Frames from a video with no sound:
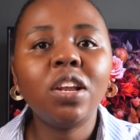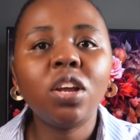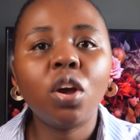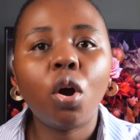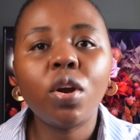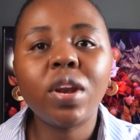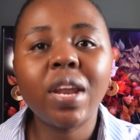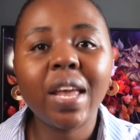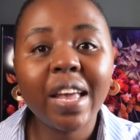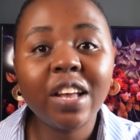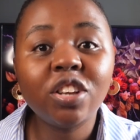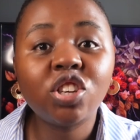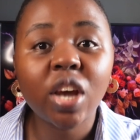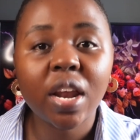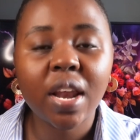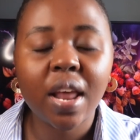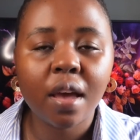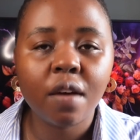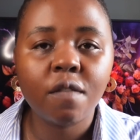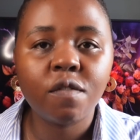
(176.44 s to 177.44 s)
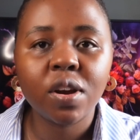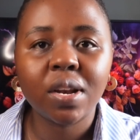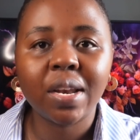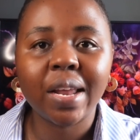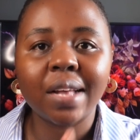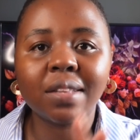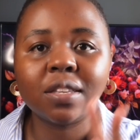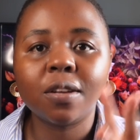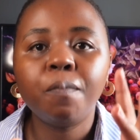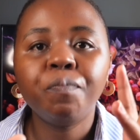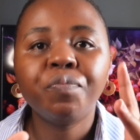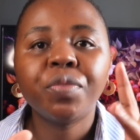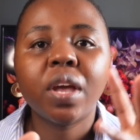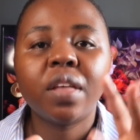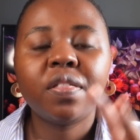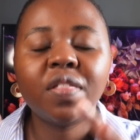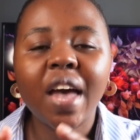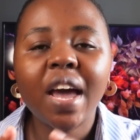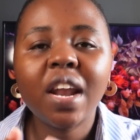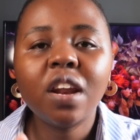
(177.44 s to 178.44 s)
on each and every debt?
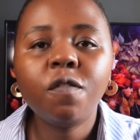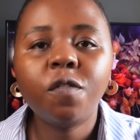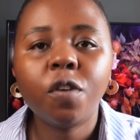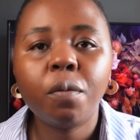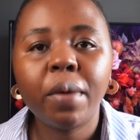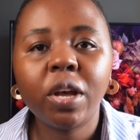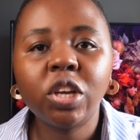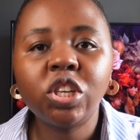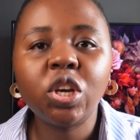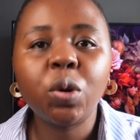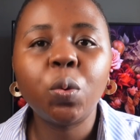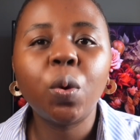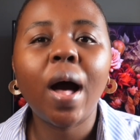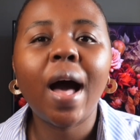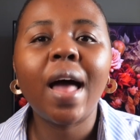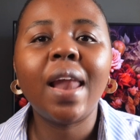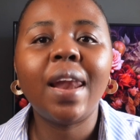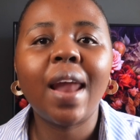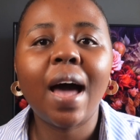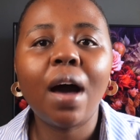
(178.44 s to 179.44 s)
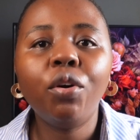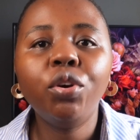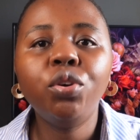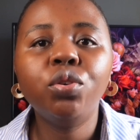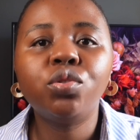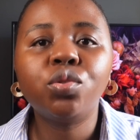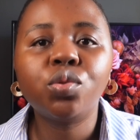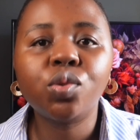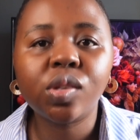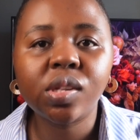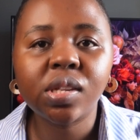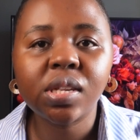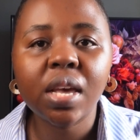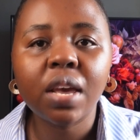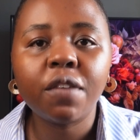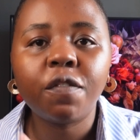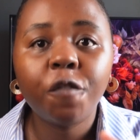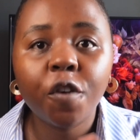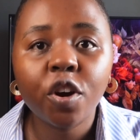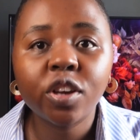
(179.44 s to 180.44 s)
That information will allow you to
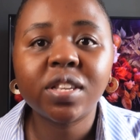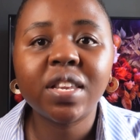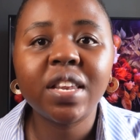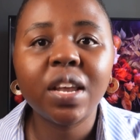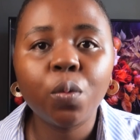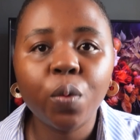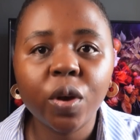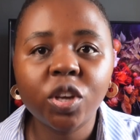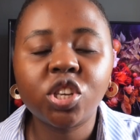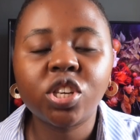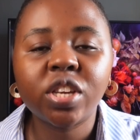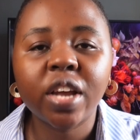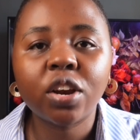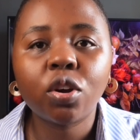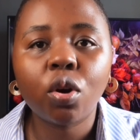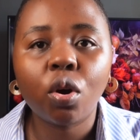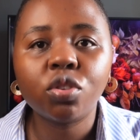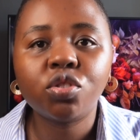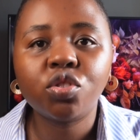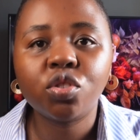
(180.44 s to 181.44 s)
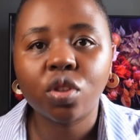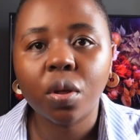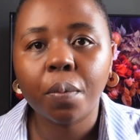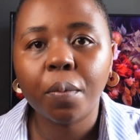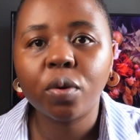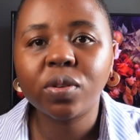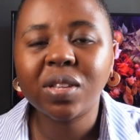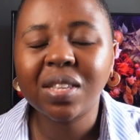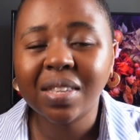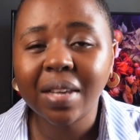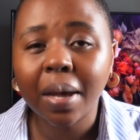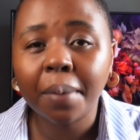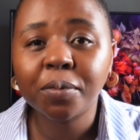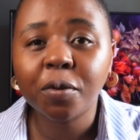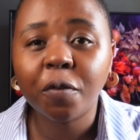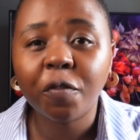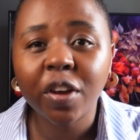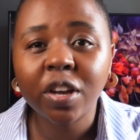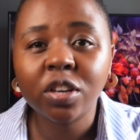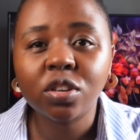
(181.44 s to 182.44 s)
see, firstly, which debt cost you the most in terms
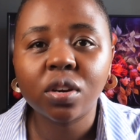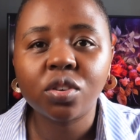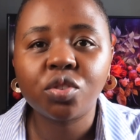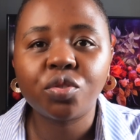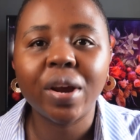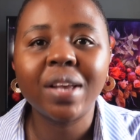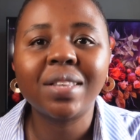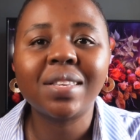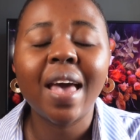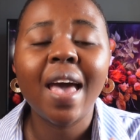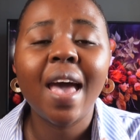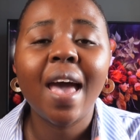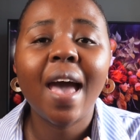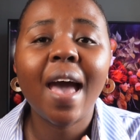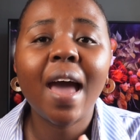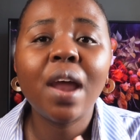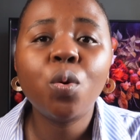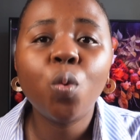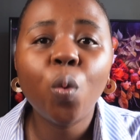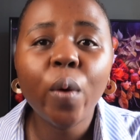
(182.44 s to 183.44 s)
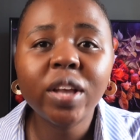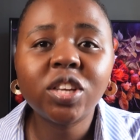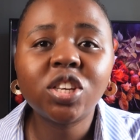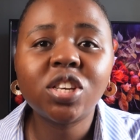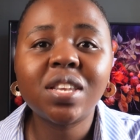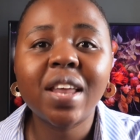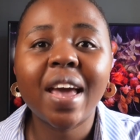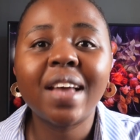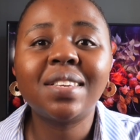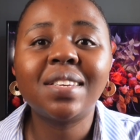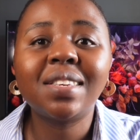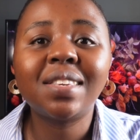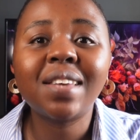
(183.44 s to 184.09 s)
of interest rates and which debt